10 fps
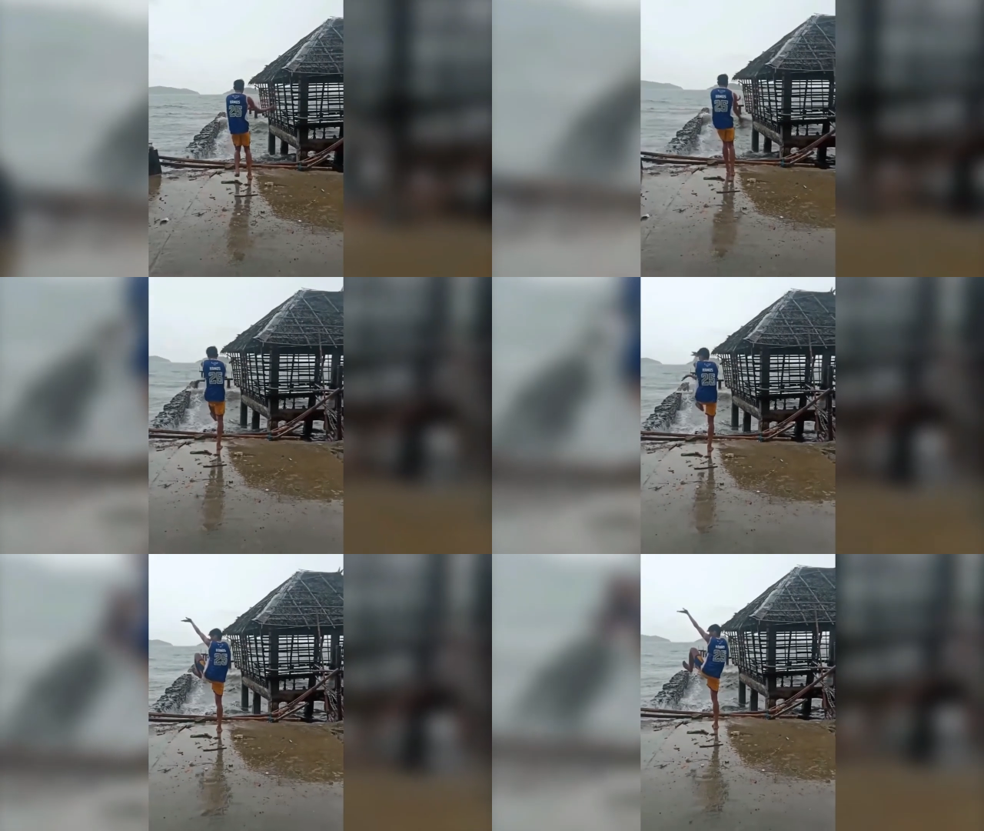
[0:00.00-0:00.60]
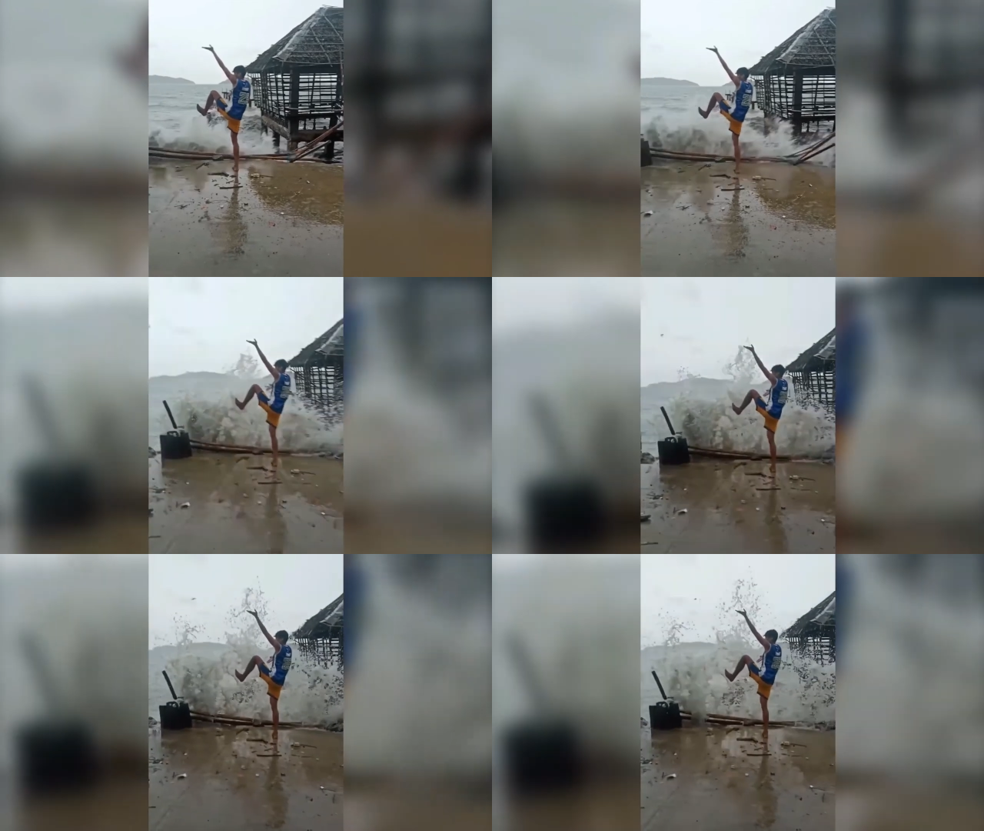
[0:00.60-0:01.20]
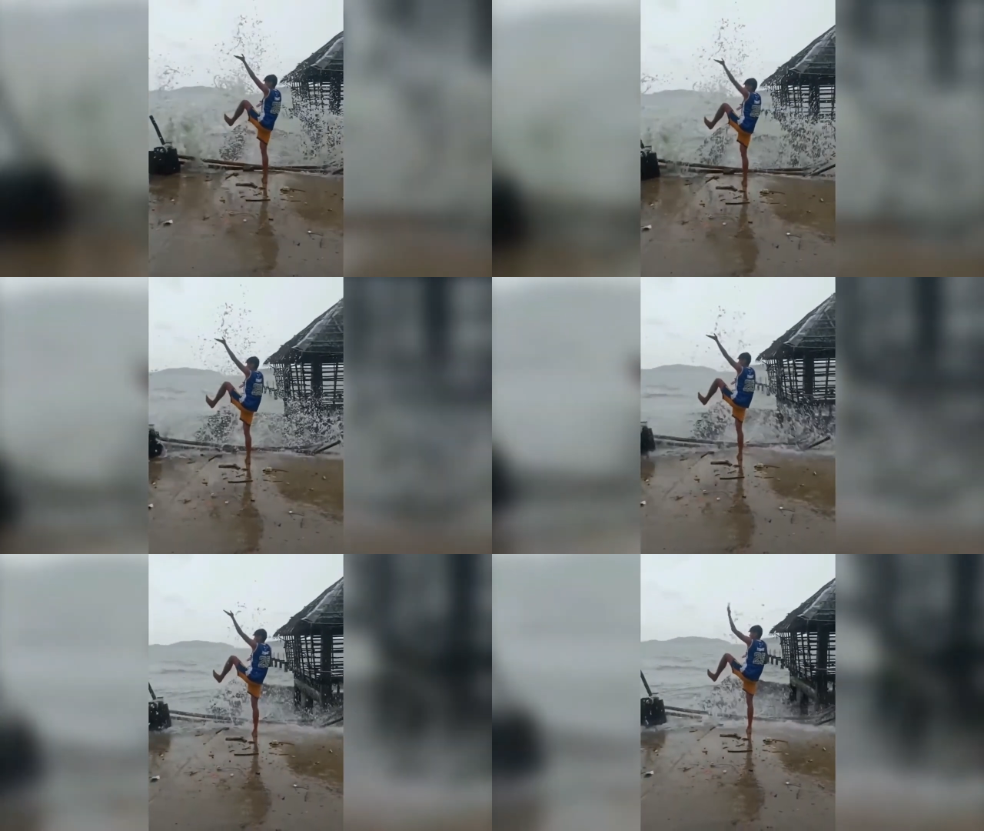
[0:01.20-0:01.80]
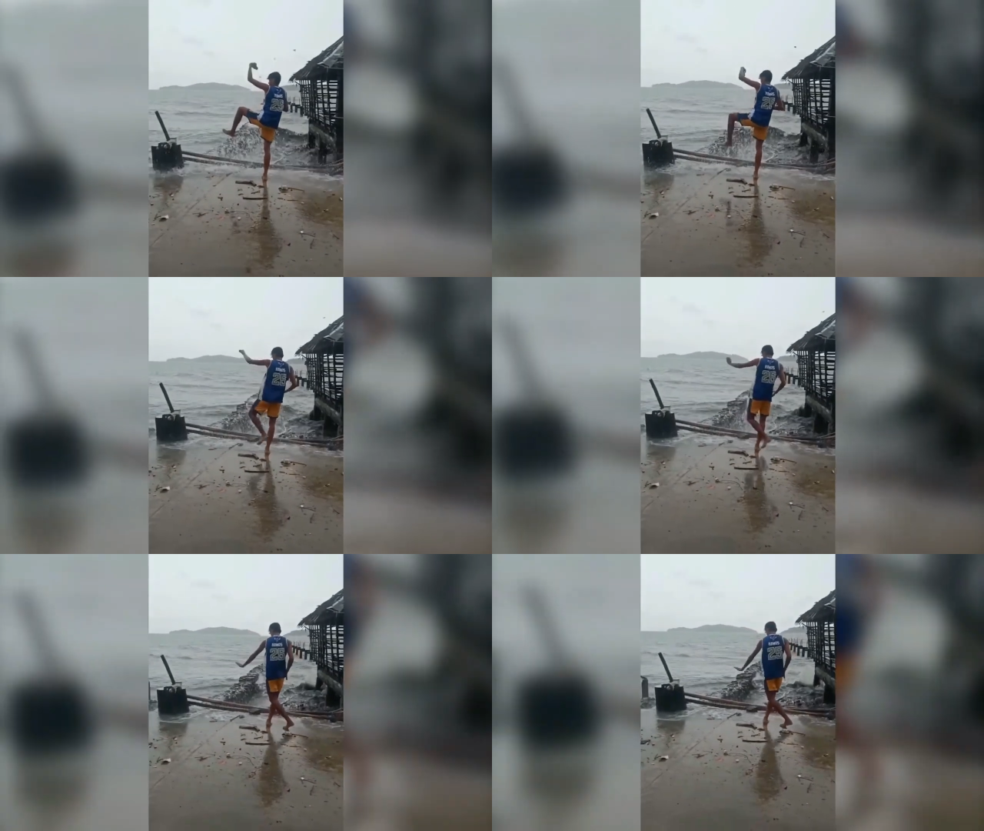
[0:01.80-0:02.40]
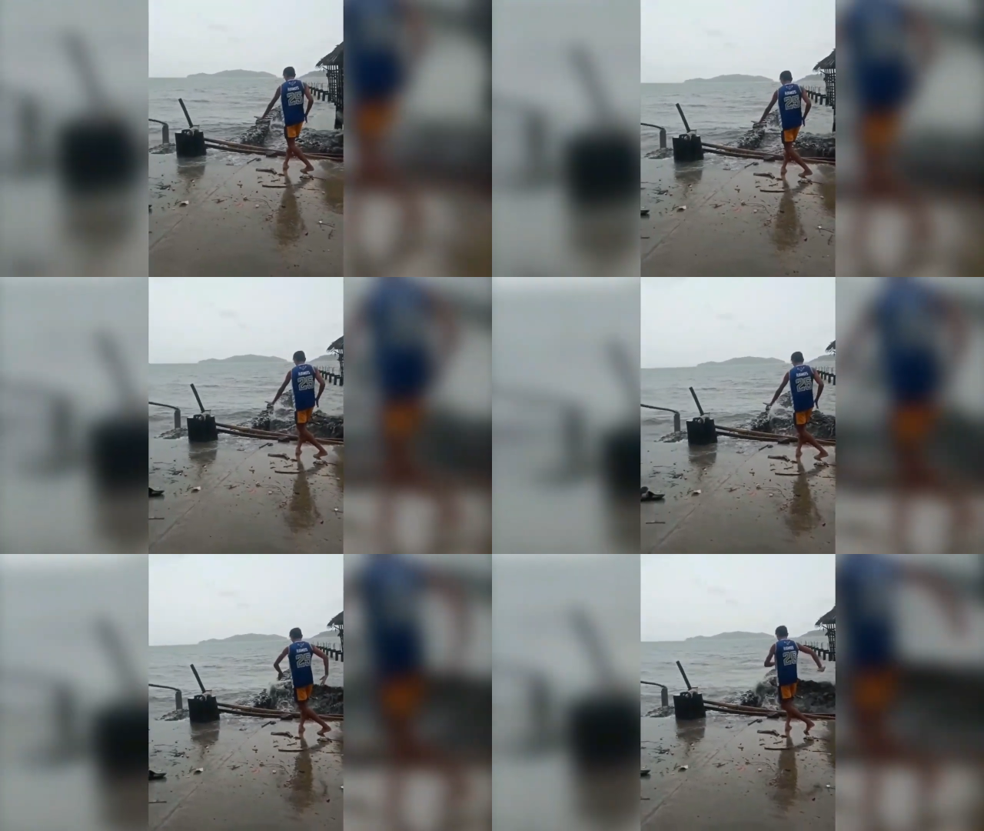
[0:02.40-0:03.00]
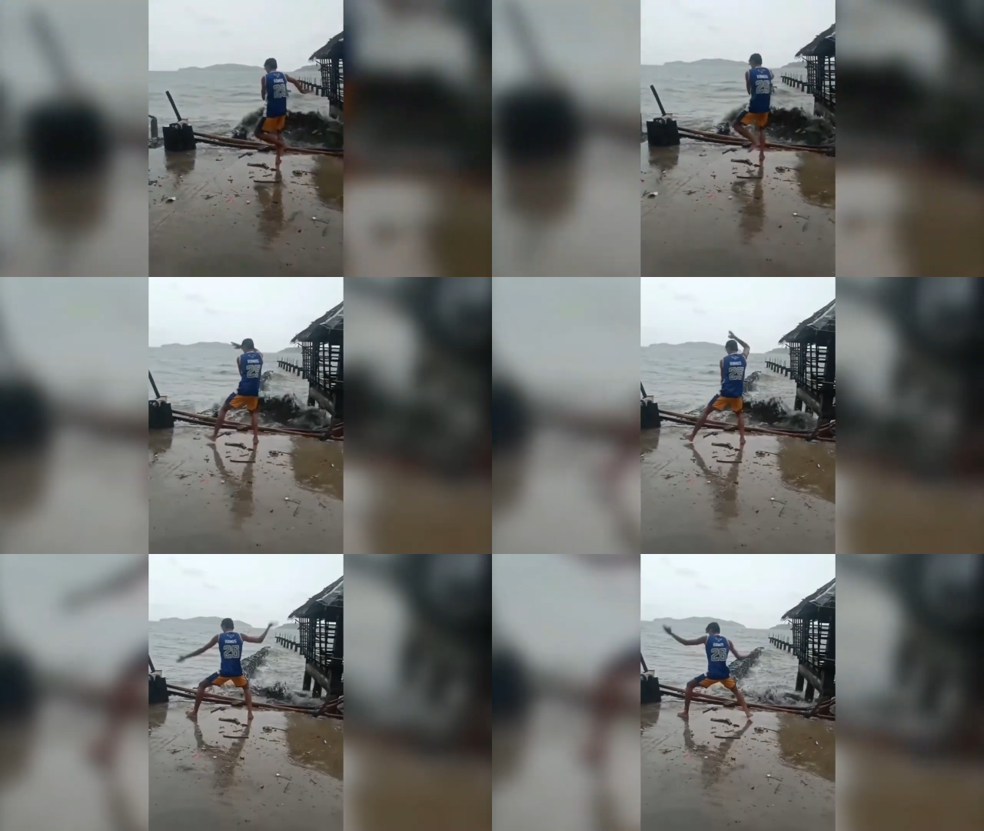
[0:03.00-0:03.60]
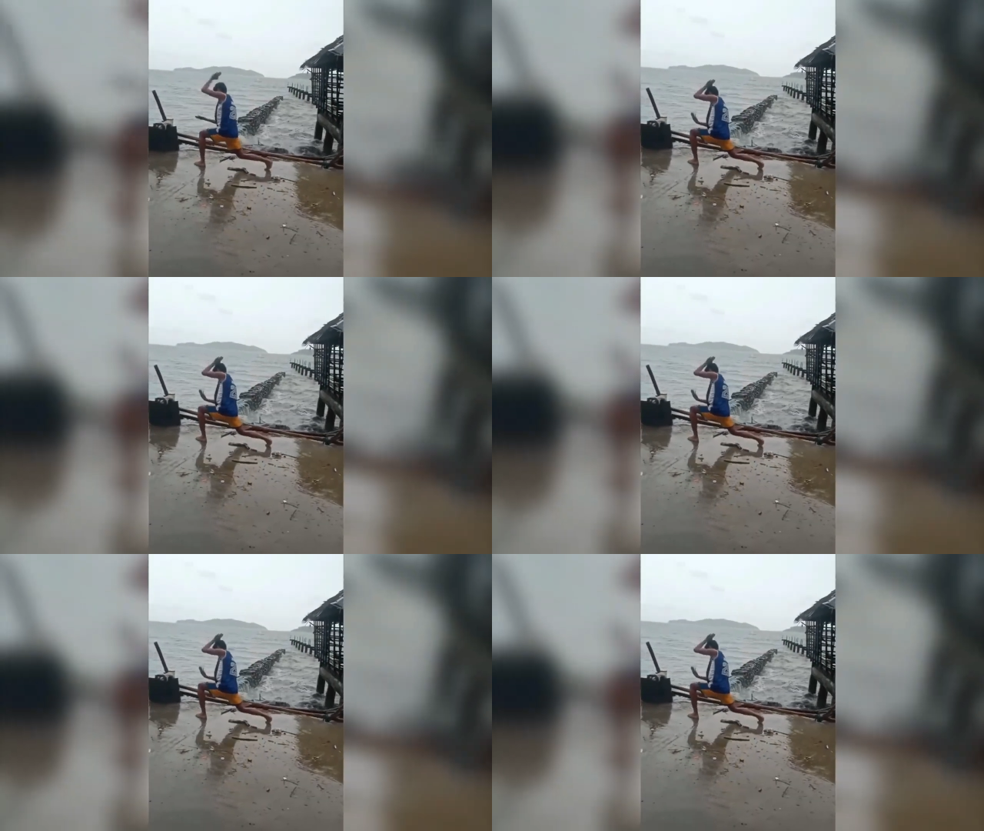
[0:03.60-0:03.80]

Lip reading: [unreadable: no face in view]